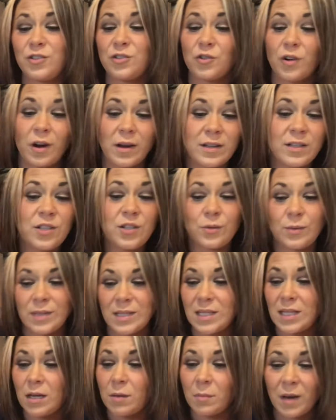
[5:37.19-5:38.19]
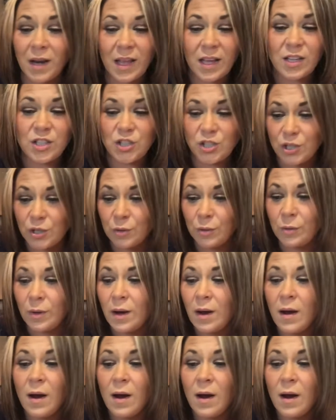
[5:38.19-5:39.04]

trying to intimidate you.